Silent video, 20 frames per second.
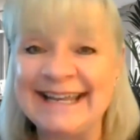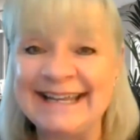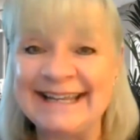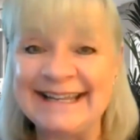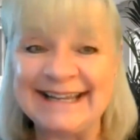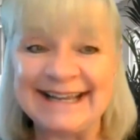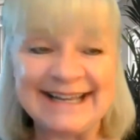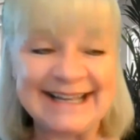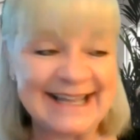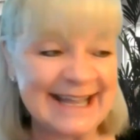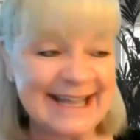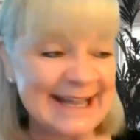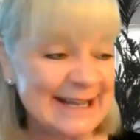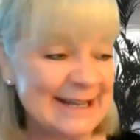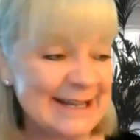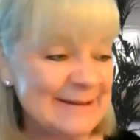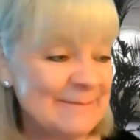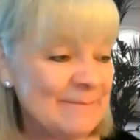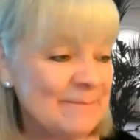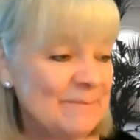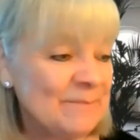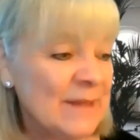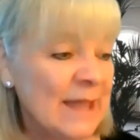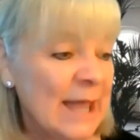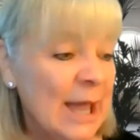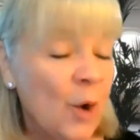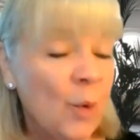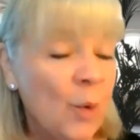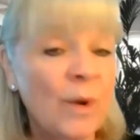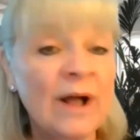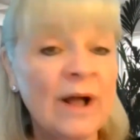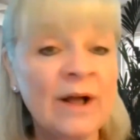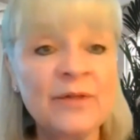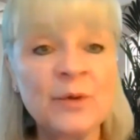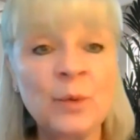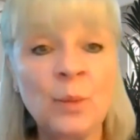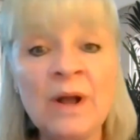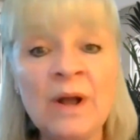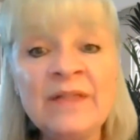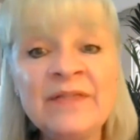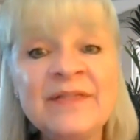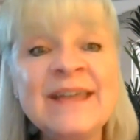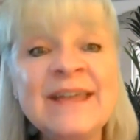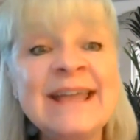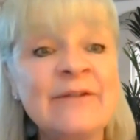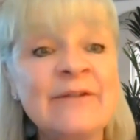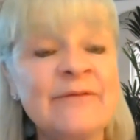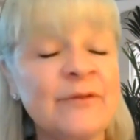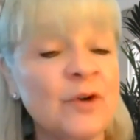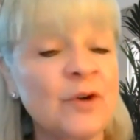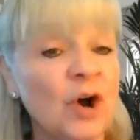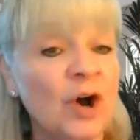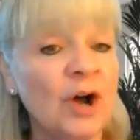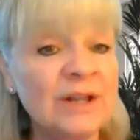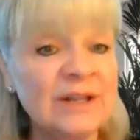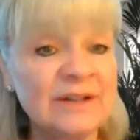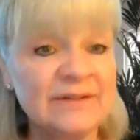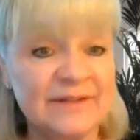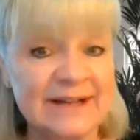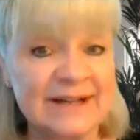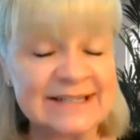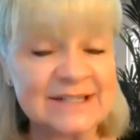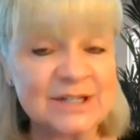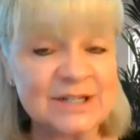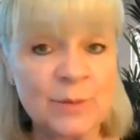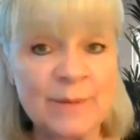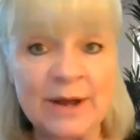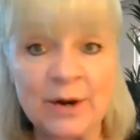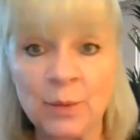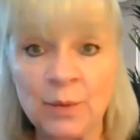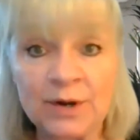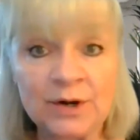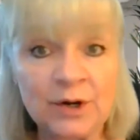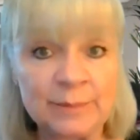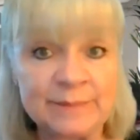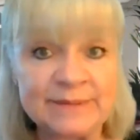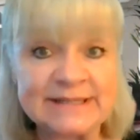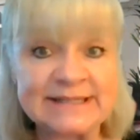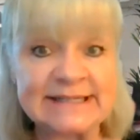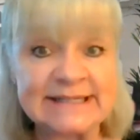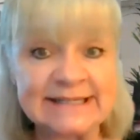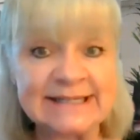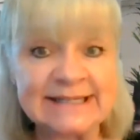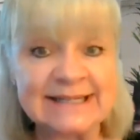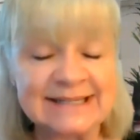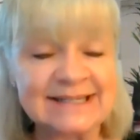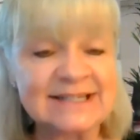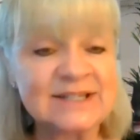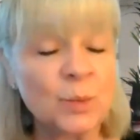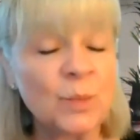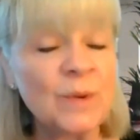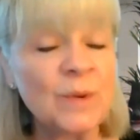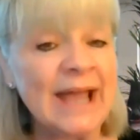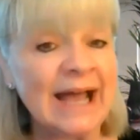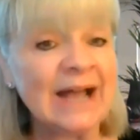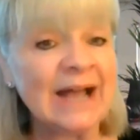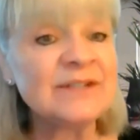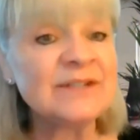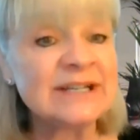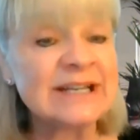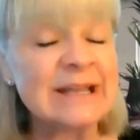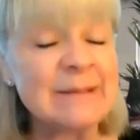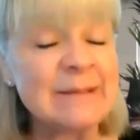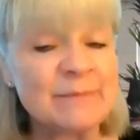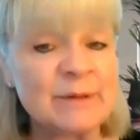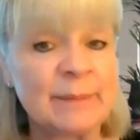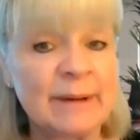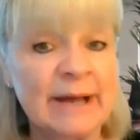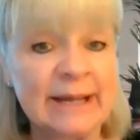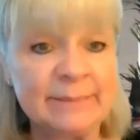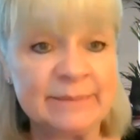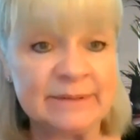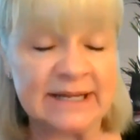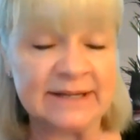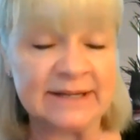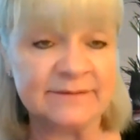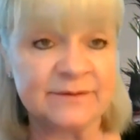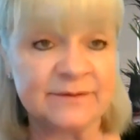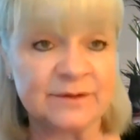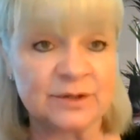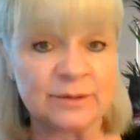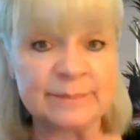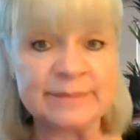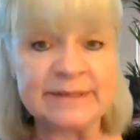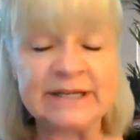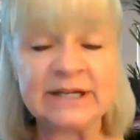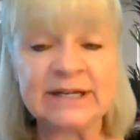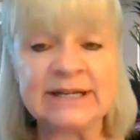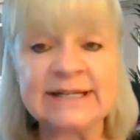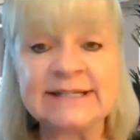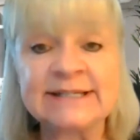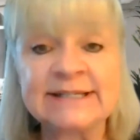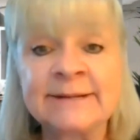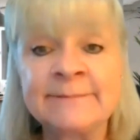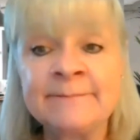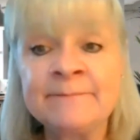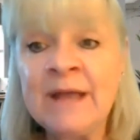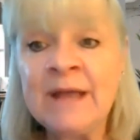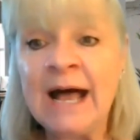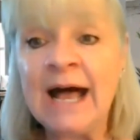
get it. I get it. Well, the one thing for all of us, no matter what our business is that we have to keep the pipeline full, because